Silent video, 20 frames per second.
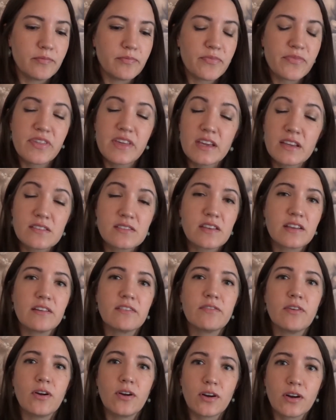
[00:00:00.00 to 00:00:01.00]
things that
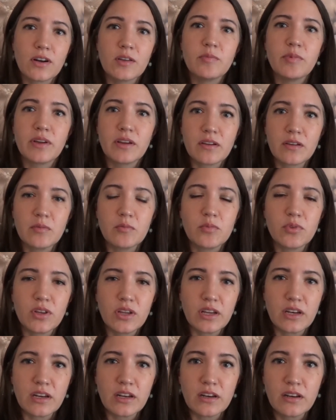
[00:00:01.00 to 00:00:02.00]
have already been
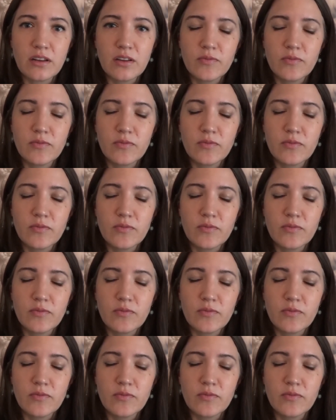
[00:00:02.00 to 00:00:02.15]
completed.